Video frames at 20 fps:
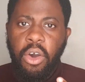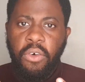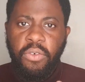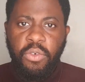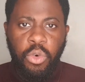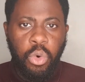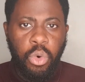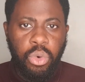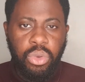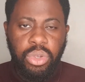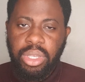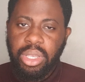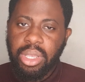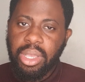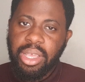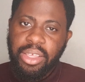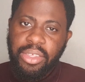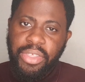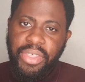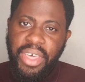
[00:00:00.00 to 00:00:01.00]
Of course,
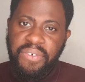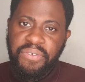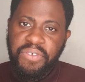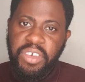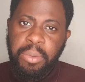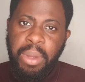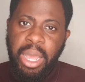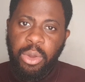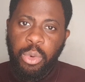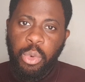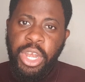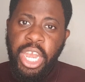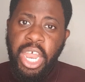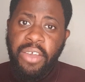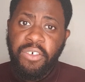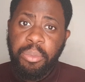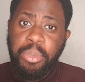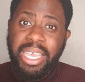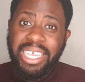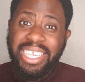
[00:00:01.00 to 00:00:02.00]
that feedback will
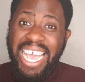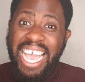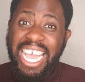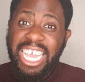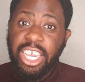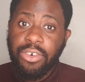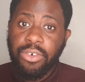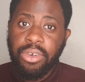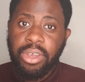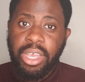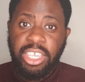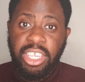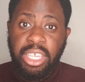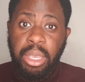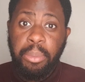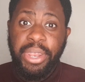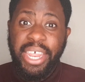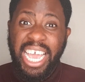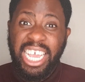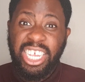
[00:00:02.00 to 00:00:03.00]
never be as accurate as
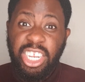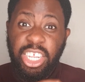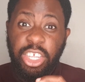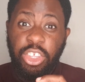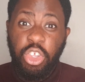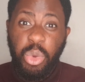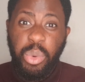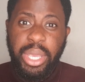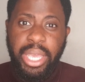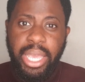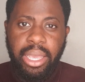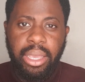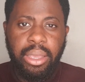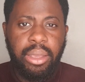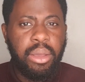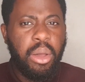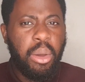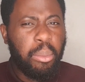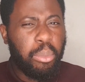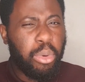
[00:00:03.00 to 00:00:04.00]
somebody actually doing it,
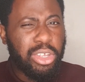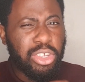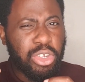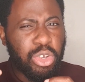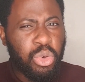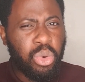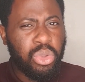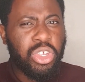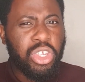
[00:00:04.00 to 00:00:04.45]
but it's a good